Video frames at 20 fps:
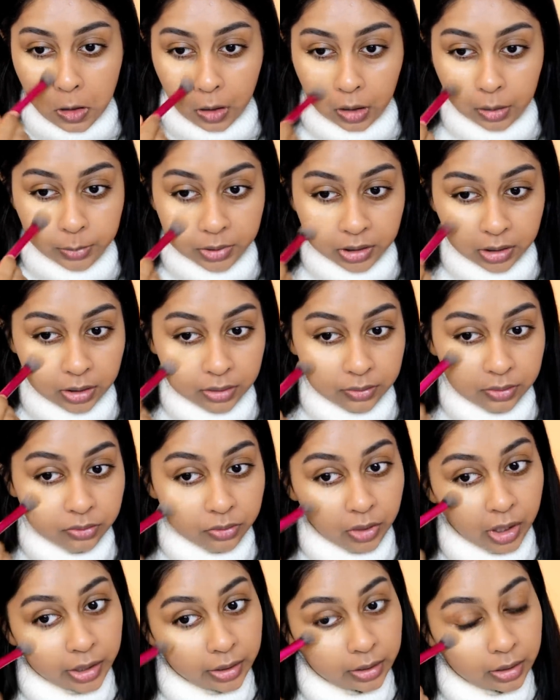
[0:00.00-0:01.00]
I mean,
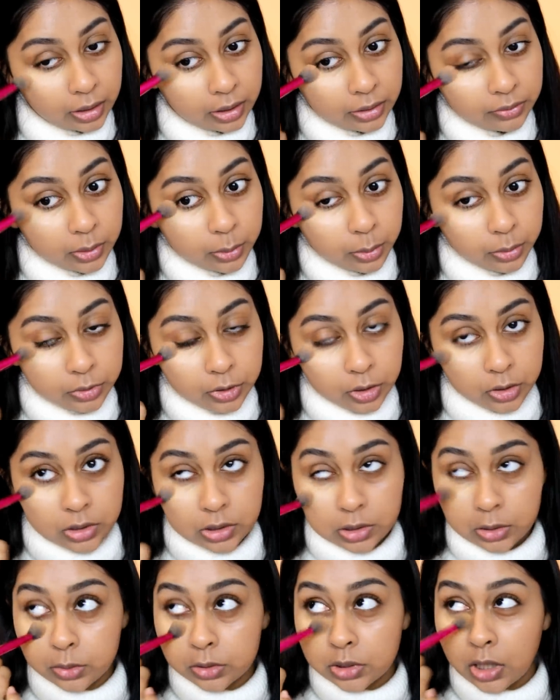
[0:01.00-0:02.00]
even with
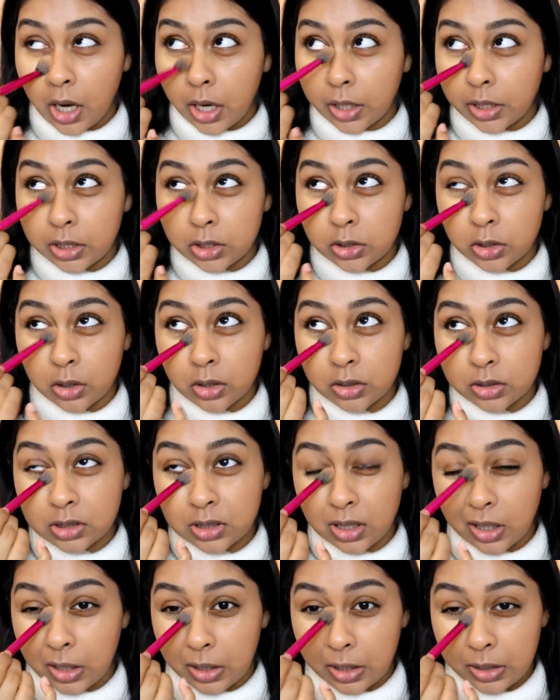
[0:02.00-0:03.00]
those little tiny dots,
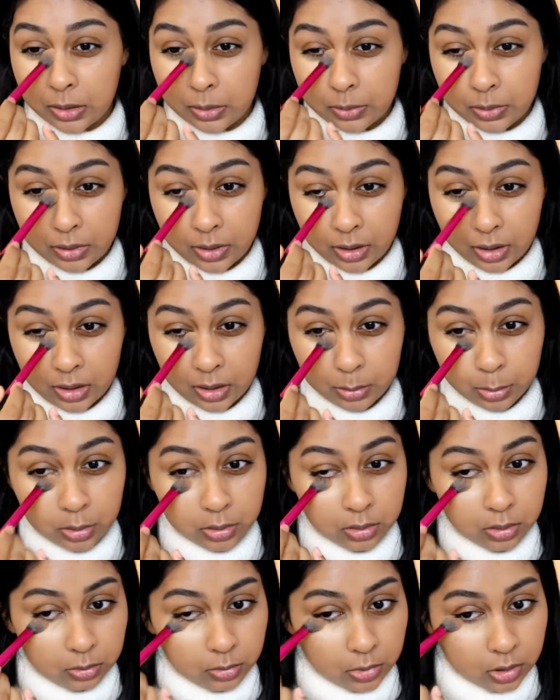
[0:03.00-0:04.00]
I think I
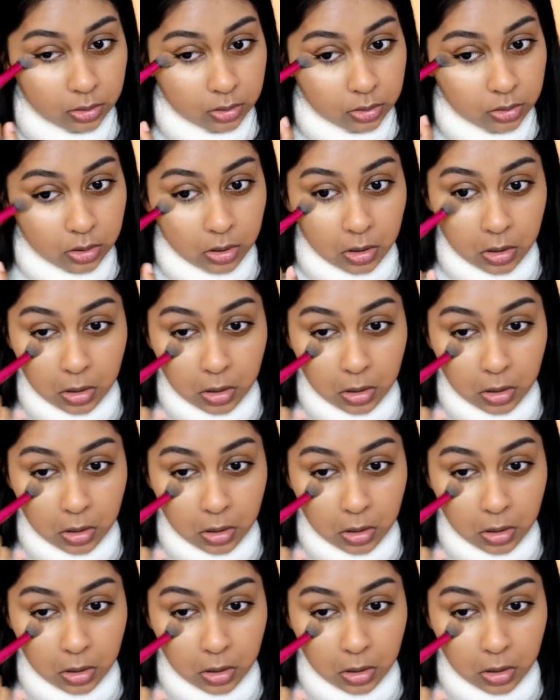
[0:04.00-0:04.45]
put too much.